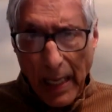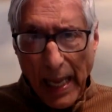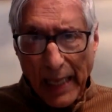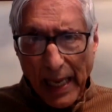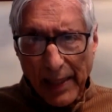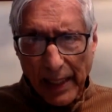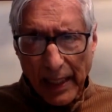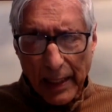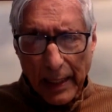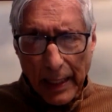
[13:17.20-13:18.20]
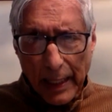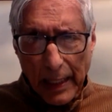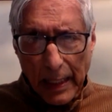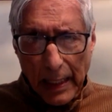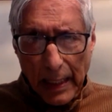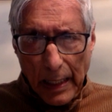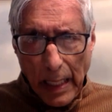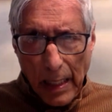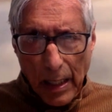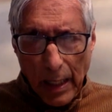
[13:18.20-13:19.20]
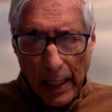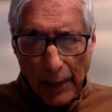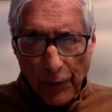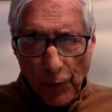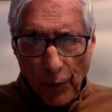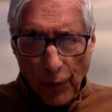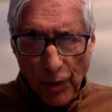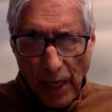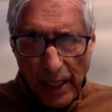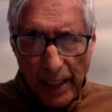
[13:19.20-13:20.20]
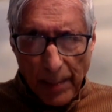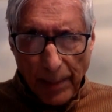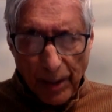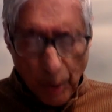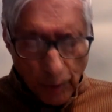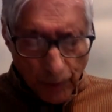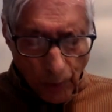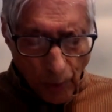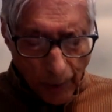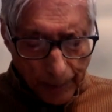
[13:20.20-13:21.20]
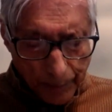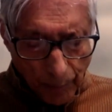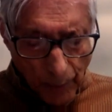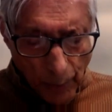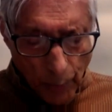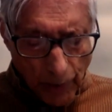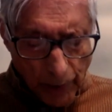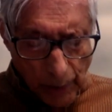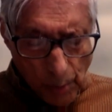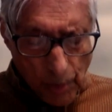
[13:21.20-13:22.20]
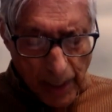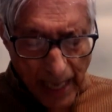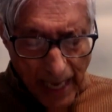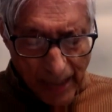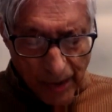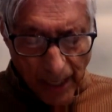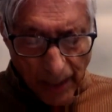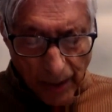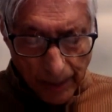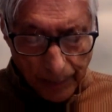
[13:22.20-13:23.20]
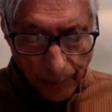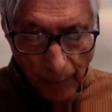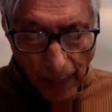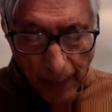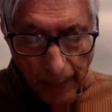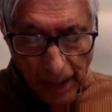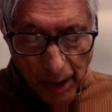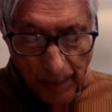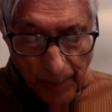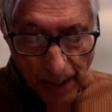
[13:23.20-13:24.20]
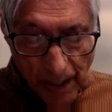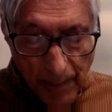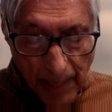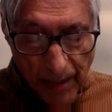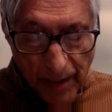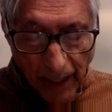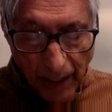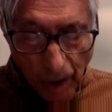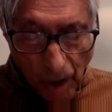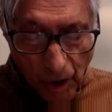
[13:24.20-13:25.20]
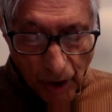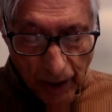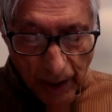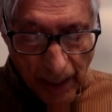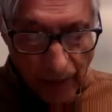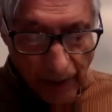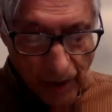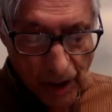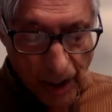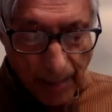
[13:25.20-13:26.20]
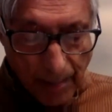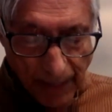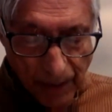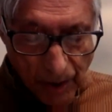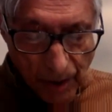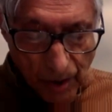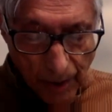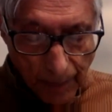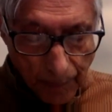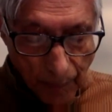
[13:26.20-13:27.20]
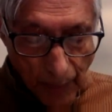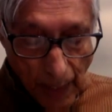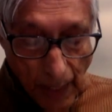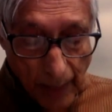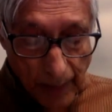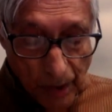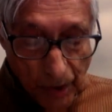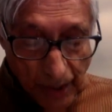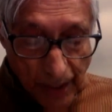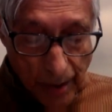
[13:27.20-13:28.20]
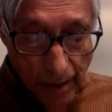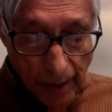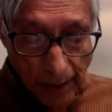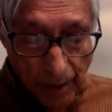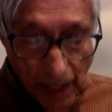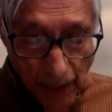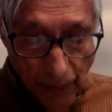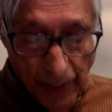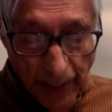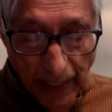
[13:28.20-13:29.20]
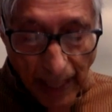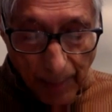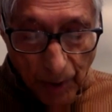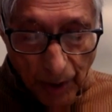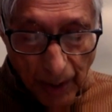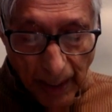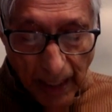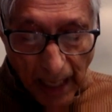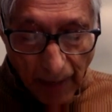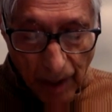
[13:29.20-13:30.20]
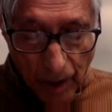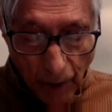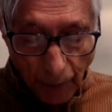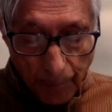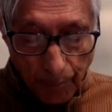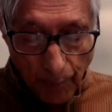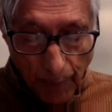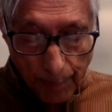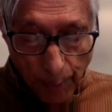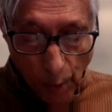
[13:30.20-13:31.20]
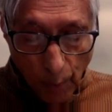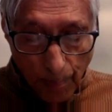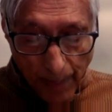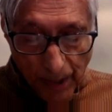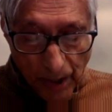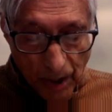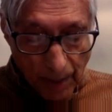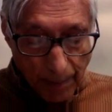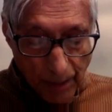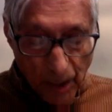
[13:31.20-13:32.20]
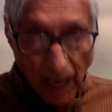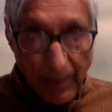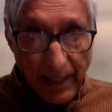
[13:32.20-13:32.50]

And I think if you study the picture overall, you conclude in hindsight that spurred by psychological and religious impulses, the Sikhs successfully captured a current of pro-peasant Punjabi